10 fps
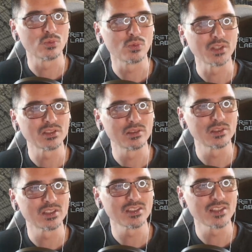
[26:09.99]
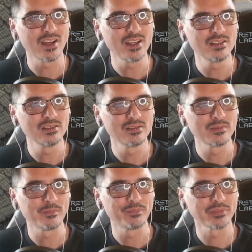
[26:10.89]
want to look inside,
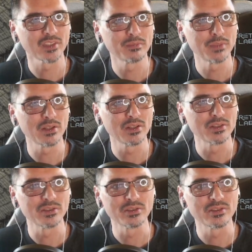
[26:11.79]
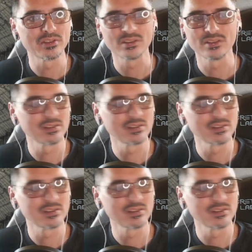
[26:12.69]
because